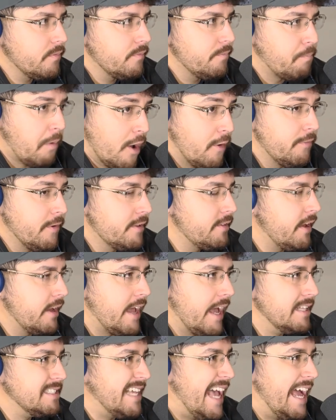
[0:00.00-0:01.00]
perfect
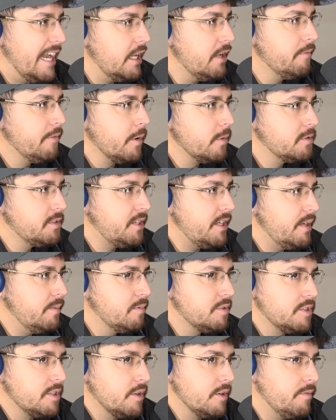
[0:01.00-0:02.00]
against any of those teams
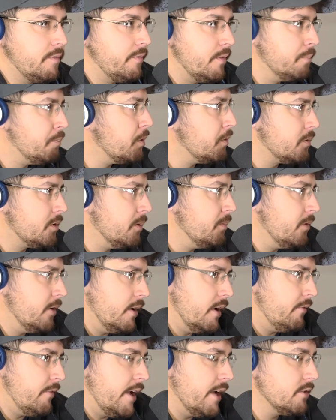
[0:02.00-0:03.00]
to
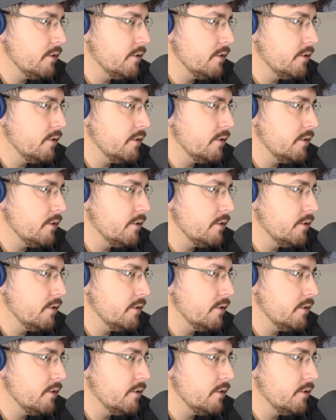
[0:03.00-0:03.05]
advance.